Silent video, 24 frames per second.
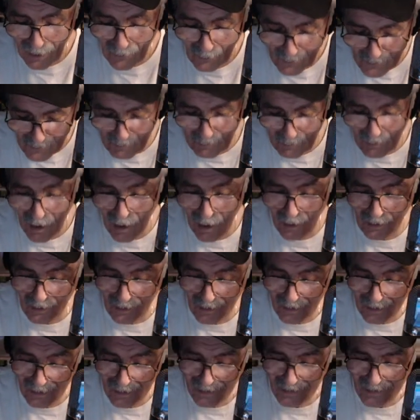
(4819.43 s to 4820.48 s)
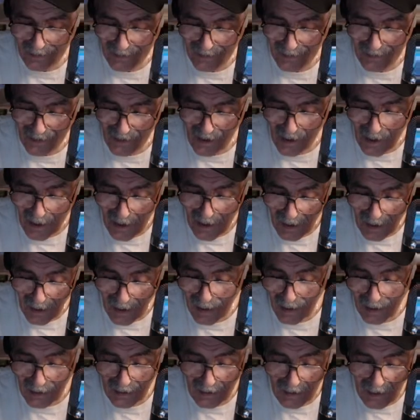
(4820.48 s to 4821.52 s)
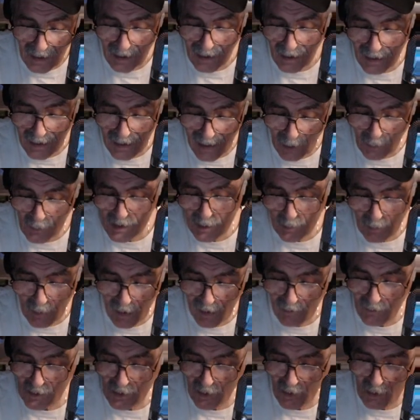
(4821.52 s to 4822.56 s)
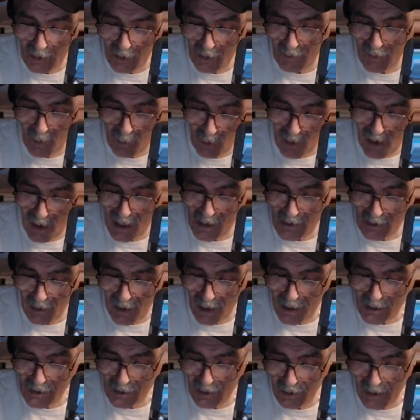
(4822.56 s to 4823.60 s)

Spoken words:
Mark. And yeah, Whiskey Bravo 0, November Oscar.